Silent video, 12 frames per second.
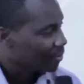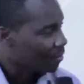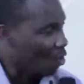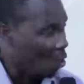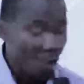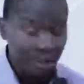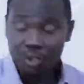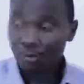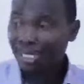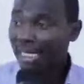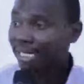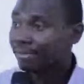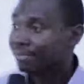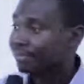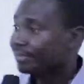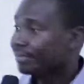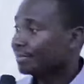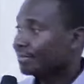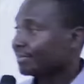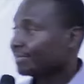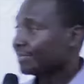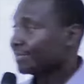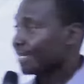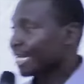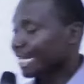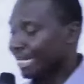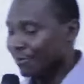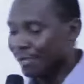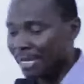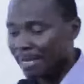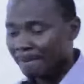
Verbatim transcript: or God's will? Hallelujah.